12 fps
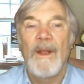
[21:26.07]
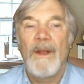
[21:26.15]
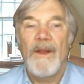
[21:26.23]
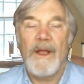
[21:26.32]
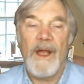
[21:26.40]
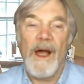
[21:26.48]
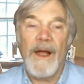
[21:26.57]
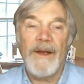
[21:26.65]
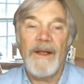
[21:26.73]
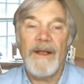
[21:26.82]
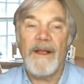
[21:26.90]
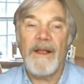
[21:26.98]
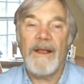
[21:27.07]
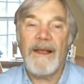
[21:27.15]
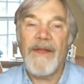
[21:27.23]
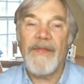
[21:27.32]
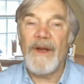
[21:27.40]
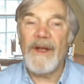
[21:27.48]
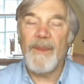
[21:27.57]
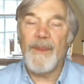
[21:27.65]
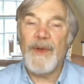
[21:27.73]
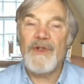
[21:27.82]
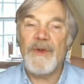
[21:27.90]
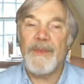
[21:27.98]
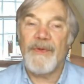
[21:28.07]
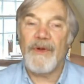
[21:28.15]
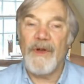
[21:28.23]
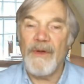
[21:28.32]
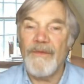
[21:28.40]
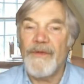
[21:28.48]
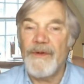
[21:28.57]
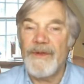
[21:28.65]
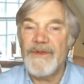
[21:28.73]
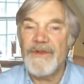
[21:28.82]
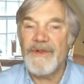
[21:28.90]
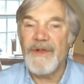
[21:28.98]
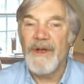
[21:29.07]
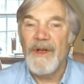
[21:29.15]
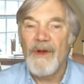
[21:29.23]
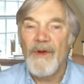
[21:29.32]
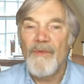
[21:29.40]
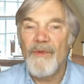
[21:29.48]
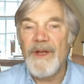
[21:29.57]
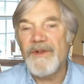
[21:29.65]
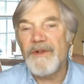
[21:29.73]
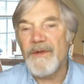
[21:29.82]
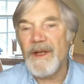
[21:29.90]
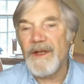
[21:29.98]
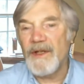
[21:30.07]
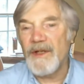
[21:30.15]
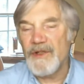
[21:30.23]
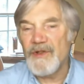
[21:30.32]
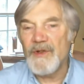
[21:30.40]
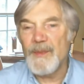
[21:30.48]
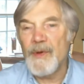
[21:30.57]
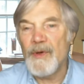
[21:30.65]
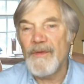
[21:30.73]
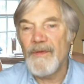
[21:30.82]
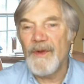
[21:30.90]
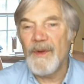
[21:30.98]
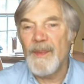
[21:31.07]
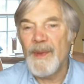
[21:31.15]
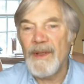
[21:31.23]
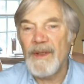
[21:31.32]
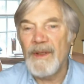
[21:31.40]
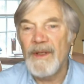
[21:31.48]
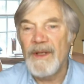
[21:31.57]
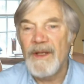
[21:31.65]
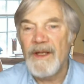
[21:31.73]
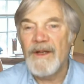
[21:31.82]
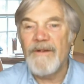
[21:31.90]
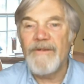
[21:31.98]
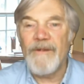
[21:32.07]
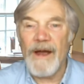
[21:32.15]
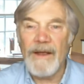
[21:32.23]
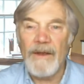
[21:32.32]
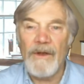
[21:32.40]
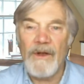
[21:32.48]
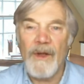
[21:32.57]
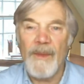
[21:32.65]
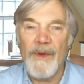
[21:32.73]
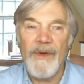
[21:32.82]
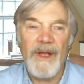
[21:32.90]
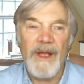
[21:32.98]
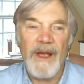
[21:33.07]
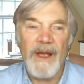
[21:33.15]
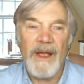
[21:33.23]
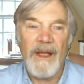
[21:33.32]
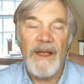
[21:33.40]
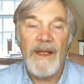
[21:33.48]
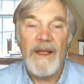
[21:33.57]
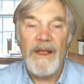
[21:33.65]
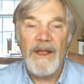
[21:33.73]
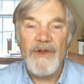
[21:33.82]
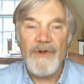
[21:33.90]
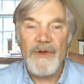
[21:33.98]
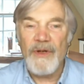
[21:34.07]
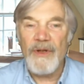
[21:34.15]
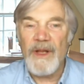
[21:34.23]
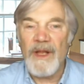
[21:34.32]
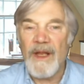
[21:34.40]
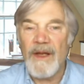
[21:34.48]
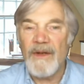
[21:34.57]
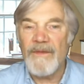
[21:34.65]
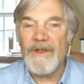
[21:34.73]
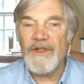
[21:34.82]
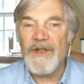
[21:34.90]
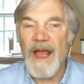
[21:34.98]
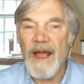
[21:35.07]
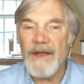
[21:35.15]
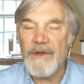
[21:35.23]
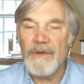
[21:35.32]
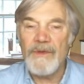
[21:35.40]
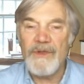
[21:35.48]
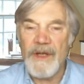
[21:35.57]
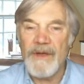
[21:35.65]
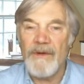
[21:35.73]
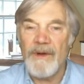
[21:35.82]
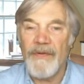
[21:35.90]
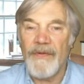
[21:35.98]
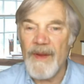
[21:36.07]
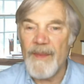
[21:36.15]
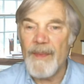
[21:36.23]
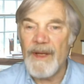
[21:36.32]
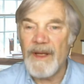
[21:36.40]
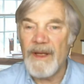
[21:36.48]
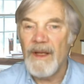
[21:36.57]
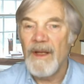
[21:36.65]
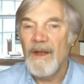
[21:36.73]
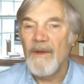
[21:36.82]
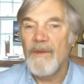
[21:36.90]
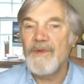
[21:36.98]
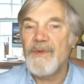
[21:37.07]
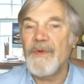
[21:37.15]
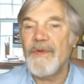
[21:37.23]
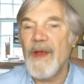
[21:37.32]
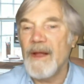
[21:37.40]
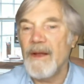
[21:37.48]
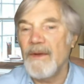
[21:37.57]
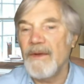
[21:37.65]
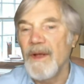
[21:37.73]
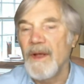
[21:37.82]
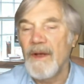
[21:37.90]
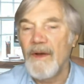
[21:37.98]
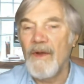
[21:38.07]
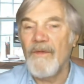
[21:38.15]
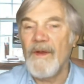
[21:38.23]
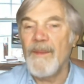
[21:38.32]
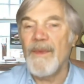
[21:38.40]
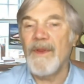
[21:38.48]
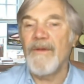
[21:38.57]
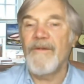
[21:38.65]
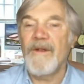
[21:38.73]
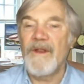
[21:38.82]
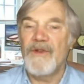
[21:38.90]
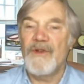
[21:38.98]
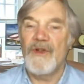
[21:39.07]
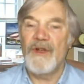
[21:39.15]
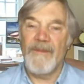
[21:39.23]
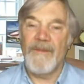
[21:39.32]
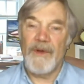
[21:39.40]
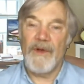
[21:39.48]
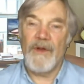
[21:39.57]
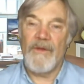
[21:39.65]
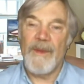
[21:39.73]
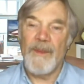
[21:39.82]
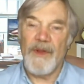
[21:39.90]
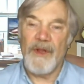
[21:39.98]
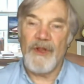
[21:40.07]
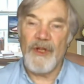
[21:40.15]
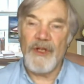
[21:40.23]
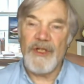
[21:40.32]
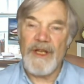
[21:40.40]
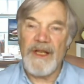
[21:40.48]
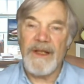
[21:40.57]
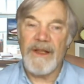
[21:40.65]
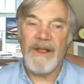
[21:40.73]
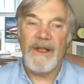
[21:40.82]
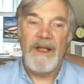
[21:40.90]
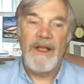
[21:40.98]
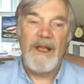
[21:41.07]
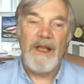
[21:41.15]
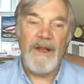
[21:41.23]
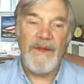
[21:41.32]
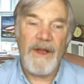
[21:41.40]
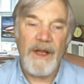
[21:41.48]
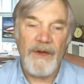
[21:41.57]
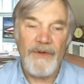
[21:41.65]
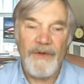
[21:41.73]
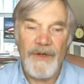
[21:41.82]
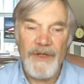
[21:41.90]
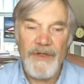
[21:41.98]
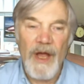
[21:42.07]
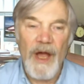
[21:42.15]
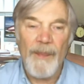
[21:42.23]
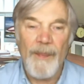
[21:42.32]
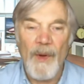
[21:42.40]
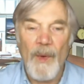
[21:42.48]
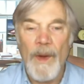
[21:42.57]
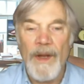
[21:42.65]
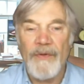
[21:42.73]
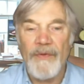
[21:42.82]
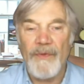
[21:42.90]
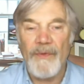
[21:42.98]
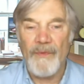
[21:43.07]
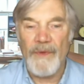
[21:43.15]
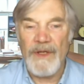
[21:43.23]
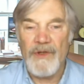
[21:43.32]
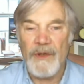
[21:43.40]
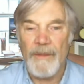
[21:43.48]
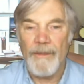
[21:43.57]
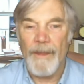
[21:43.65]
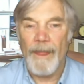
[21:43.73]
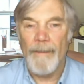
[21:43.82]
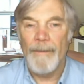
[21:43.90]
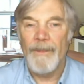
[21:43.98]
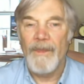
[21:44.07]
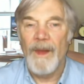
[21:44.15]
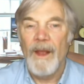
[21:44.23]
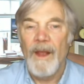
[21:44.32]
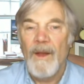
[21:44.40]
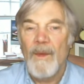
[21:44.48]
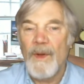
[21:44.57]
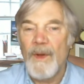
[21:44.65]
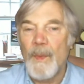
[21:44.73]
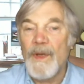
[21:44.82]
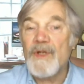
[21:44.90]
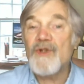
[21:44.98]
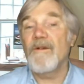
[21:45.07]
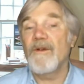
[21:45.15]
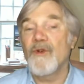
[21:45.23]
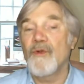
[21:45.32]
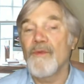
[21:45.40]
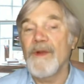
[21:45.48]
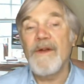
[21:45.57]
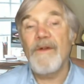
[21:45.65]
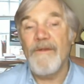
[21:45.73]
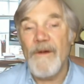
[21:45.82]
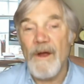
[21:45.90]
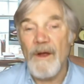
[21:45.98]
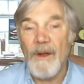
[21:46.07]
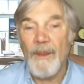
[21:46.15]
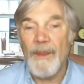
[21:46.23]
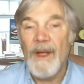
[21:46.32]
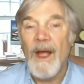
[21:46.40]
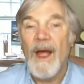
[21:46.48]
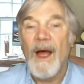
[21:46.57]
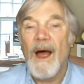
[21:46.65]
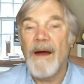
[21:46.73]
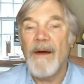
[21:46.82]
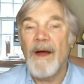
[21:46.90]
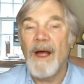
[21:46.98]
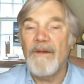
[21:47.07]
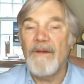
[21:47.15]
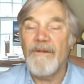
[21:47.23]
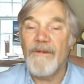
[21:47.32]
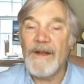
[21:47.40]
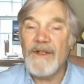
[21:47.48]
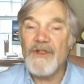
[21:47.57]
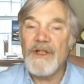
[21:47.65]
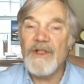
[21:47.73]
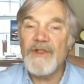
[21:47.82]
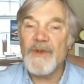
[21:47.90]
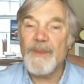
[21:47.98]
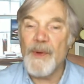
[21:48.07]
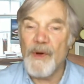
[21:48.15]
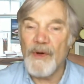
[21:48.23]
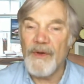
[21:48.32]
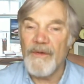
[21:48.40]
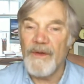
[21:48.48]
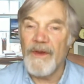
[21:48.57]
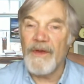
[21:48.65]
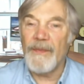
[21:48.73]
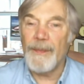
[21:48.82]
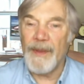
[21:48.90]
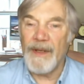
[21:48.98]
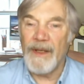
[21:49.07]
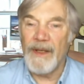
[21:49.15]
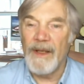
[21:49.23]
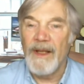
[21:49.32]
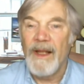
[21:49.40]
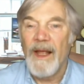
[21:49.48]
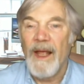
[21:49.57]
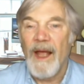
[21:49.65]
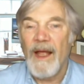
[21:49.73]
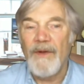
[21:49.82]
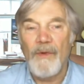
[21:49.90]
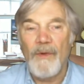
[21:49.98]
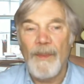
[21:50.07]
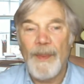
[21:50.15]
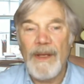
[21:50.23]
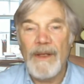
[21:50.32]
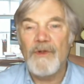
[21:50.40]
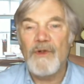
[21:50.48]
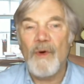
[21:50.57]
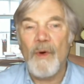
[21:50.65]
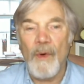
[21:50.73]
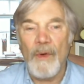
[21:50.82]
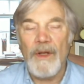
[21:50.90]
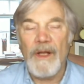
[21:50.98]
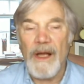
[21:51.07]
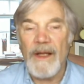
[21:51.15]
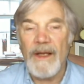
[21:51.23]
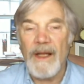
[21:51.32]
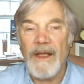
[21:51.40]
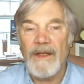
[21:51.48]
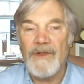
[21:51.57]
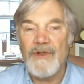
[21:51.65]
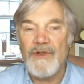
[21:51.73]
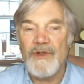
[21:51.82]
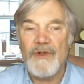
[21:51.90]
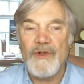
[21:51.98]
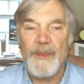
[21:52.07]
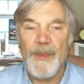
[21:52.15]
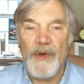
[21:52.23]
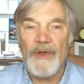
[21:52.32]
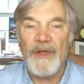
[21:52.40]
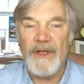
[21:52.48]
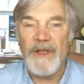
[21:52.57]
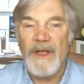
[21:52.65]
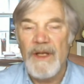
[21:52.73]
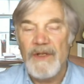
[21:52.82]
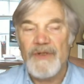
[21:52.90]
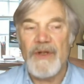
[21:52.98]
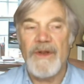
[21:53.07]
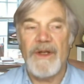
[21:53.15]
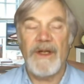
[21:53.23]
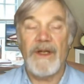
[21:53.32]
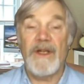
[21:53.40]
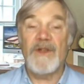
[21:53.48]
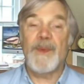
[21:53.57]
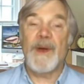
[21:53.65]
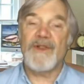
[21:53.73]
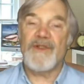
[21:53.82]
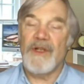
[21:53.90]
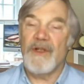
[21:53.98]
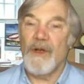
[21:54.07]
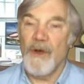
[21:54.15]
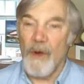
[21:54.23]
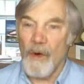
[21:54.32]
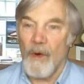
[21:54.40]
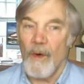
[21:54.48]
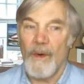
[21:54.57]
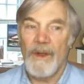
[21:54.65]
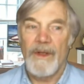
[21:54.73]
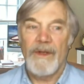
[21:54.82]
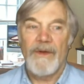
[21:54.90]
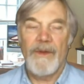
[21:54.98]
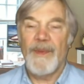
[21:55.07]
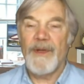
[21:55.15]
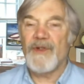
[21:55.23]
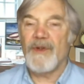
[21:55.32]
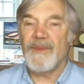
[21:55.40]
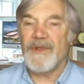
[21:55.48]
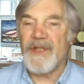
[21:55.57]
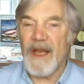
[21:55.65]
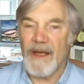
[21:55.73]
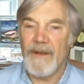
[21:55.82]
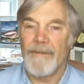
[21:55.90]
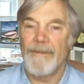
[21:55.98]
The Ghana Catholic Bishops' Conference reiterated its support for the bill in a final communique issued at the end of its annual General Assembly, which was held November the 5th to November the 13th in the country's Upper West region. We wish to reaffirm our unflinching support for this bill and to appeal to all Ghanaians to support it so that it is passed into law, the bishop said.